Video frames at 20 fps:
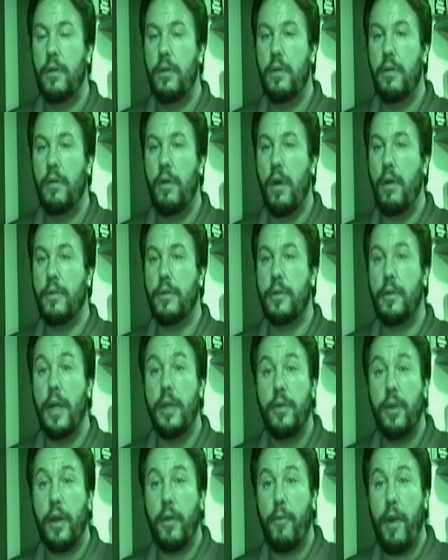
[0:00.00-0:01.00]
Who knows?
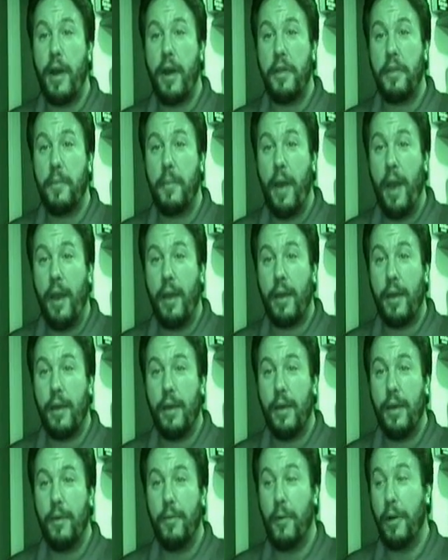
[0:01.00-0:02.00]
They took it right out of the
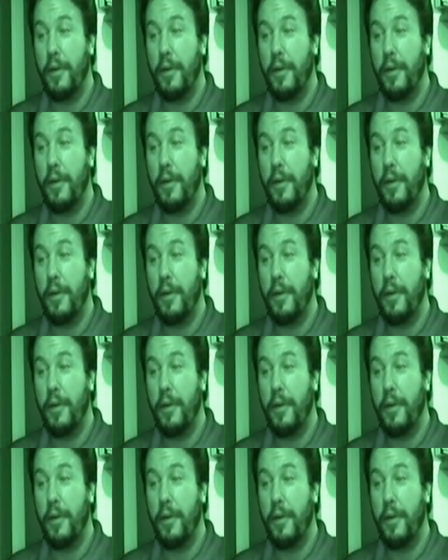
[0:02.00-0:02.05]
bank.